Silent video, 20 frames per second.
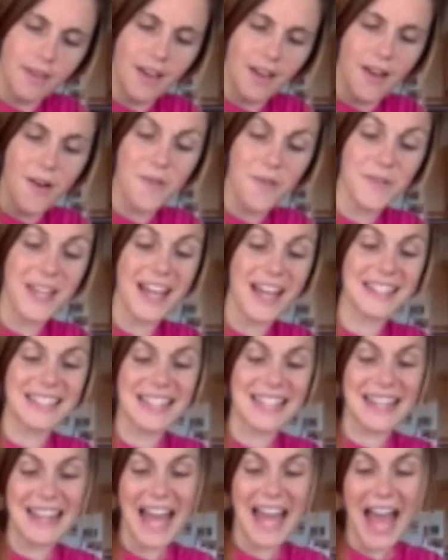Oh
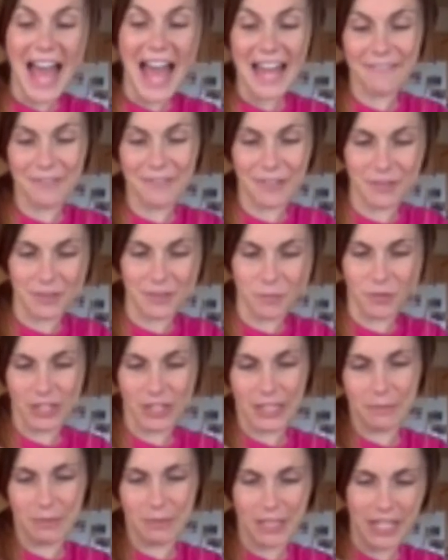yes, that feels more like
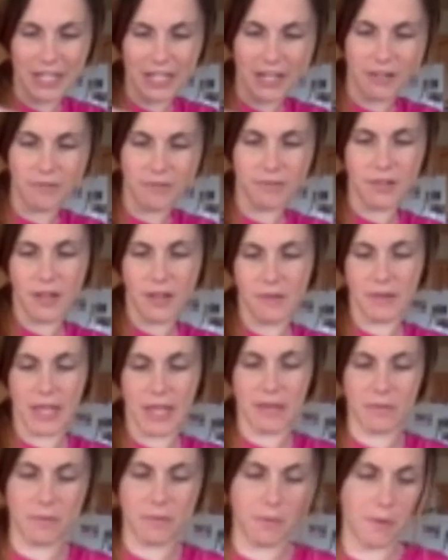Play-Doh. Okay,
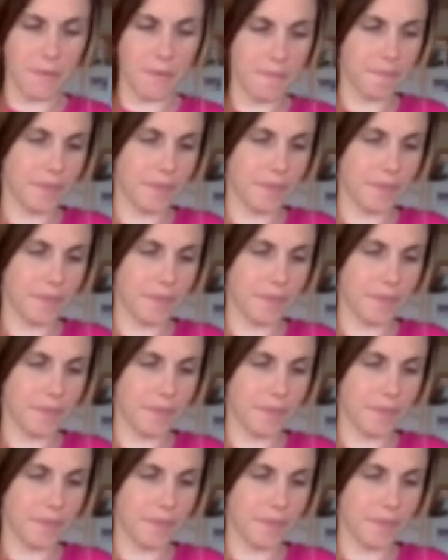cool.